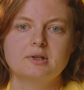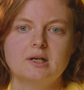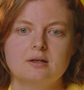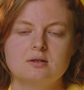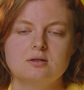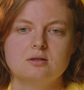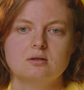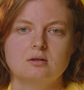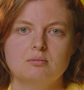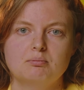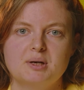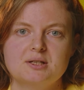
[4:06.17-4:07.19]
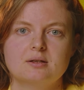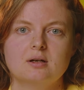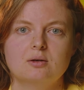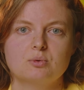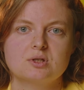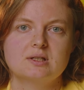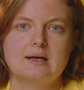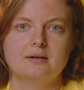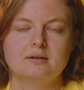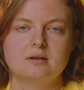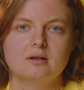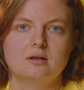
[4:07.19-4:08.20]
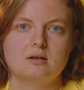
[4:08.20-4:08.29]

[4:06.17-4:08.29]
that basically was selling